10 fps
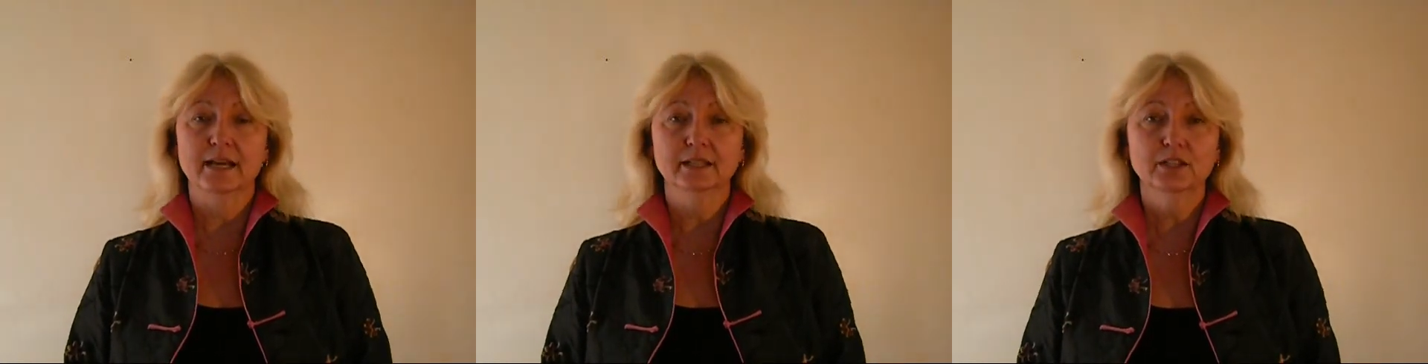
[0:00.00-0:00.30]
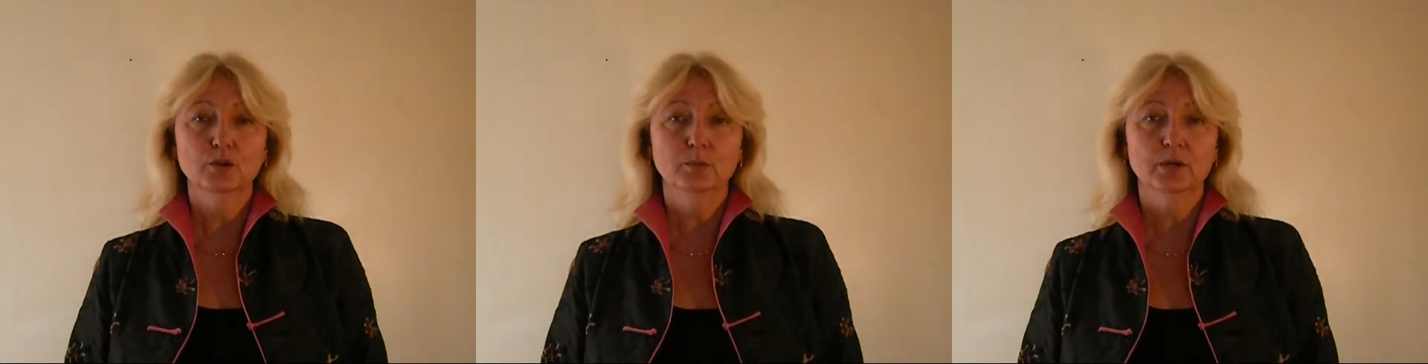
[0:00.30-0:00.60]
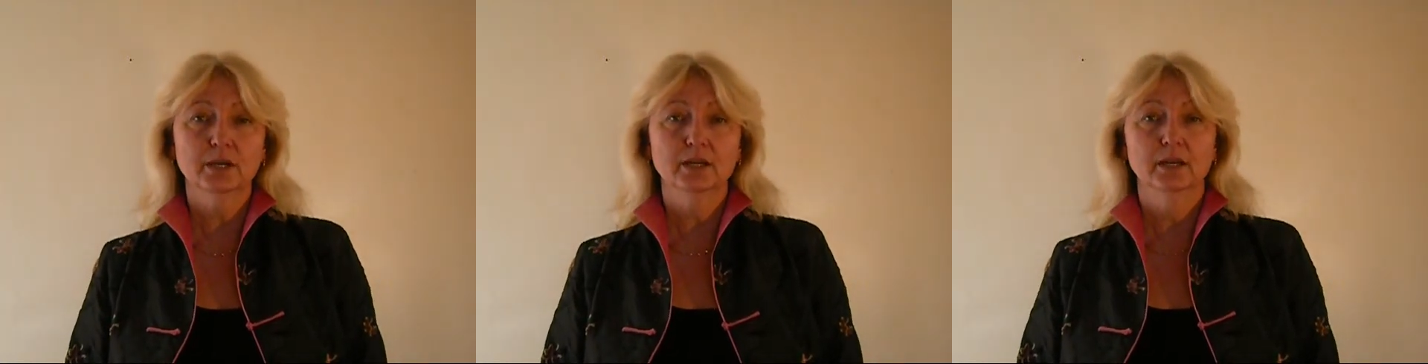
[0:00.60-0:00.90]
selling your
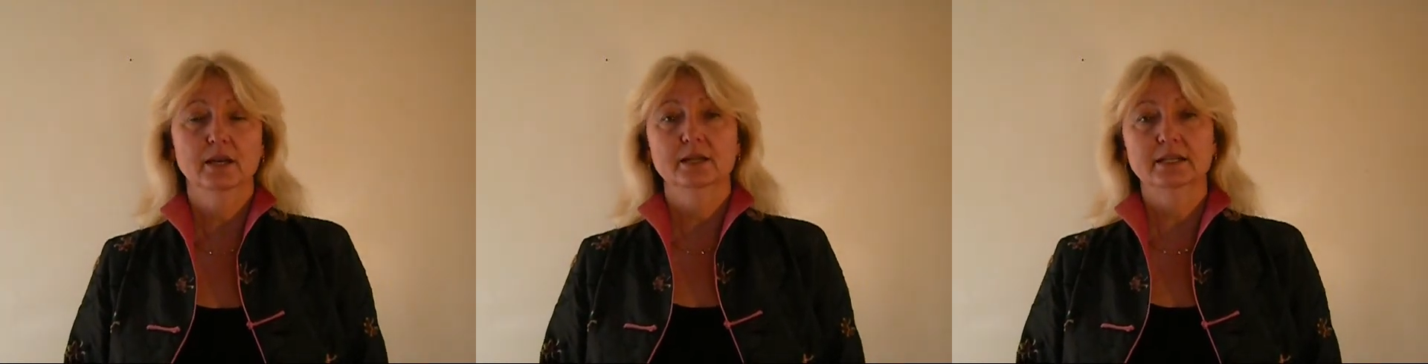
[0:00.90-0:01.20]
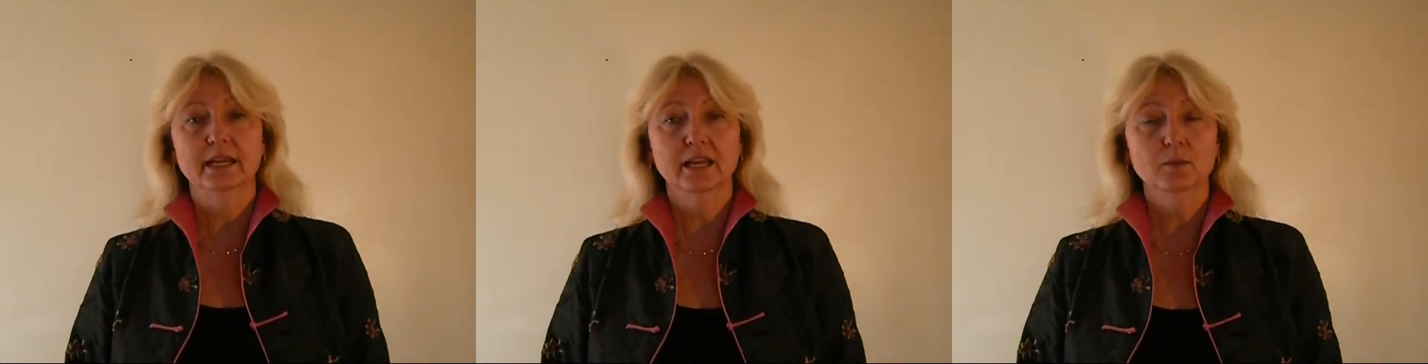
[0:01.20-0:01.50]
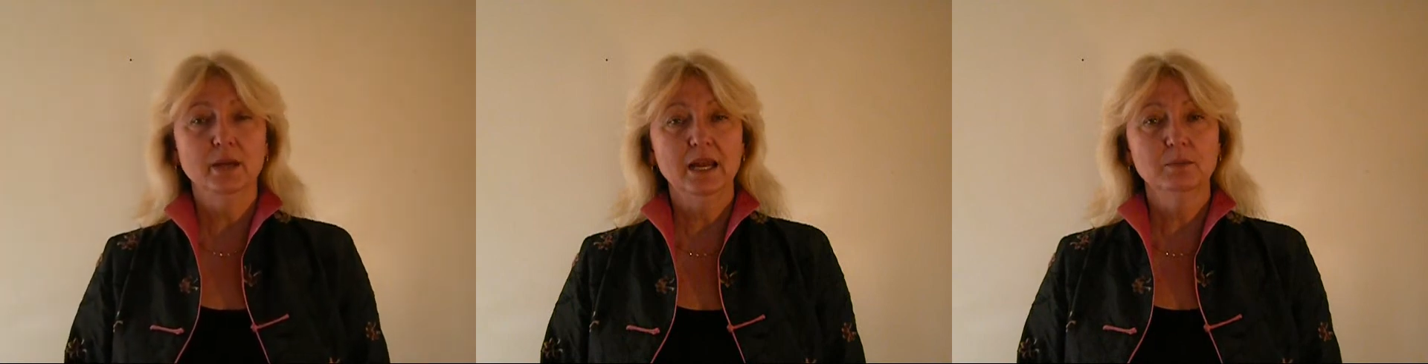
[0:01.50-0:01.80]
book,
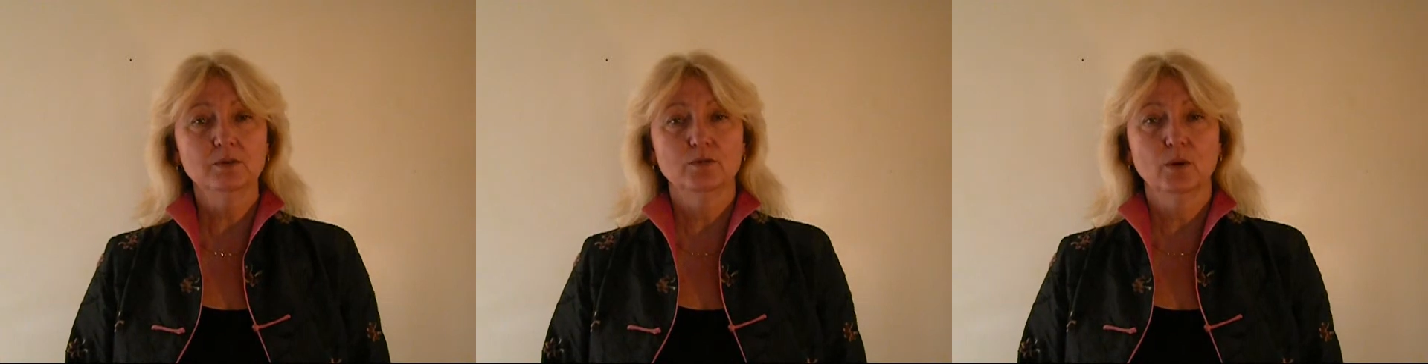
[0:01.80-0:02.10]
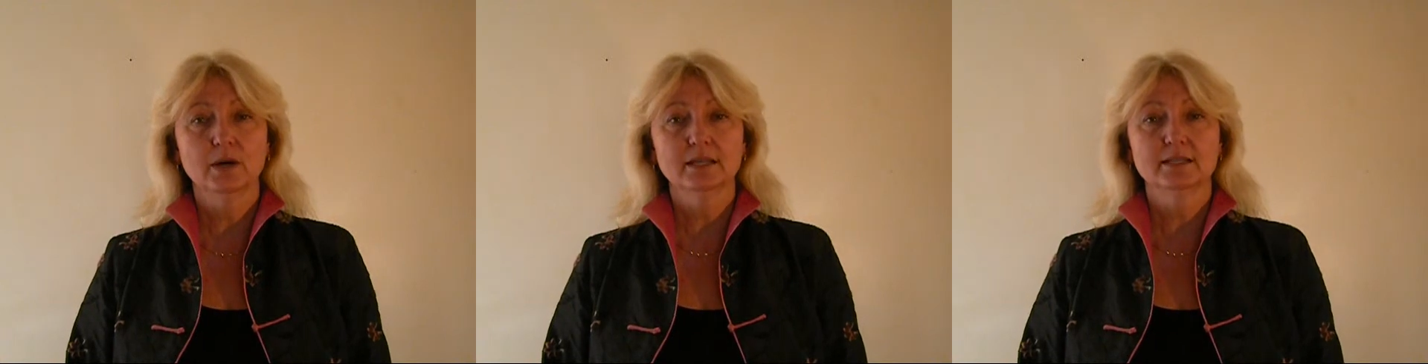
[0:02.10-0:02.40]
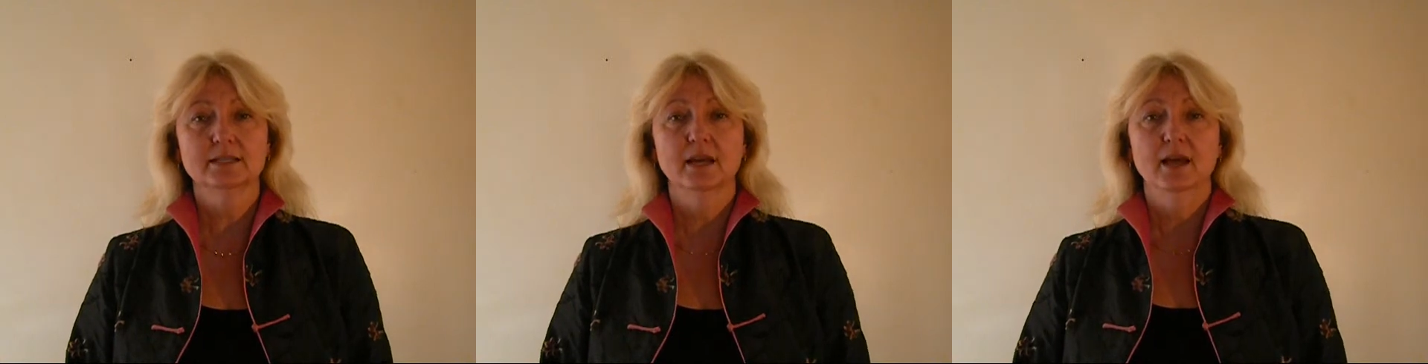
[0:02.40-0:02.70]
taking payment for it,